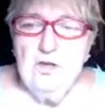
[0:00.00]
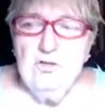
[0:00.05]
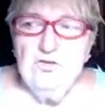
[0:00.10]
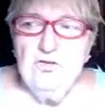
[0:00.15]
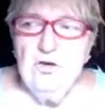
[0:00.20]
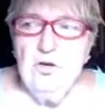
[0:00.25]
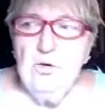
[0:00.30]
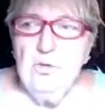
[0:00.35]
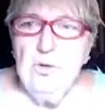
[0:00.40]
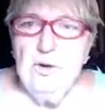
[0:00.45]

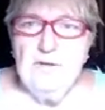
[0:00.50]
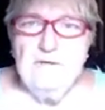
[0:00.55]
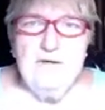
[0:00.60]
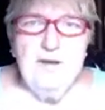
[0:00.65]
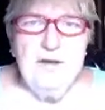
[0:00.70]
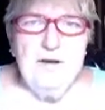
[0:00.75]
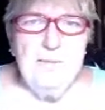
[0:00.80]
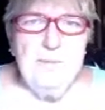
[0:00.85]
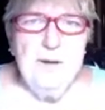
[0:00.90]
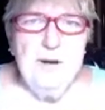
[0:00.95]
So what's
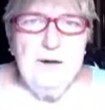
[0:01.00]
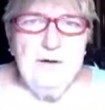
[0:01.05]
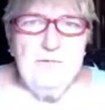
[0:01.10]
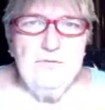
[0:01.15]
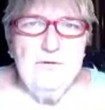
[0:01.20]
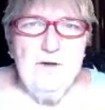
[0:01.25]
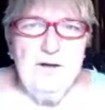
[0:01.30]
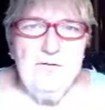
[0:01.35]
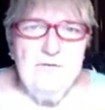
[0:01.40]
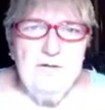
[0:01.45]
that, about a
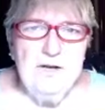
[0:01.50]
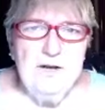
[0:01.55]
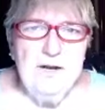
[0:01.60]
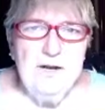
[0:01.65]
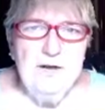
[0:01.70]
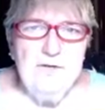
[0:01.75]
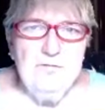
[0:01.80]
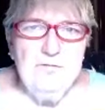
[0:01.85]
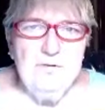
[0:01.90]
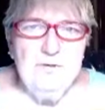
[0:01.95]

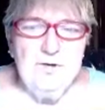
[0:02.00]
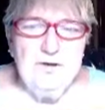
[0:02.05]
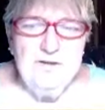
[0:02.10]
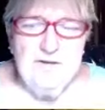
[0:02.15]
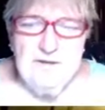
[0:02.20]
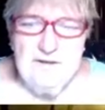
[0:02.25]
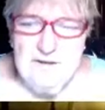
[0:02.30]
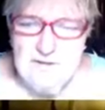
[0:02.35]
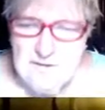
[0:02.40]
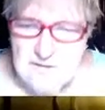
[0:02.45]
5.5 or a
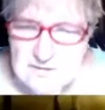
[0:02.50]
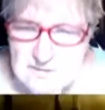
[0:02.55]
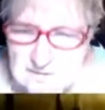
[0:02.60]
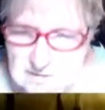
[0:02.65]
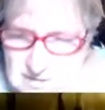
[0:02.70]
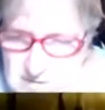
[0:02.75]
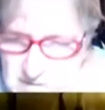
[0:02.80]
6?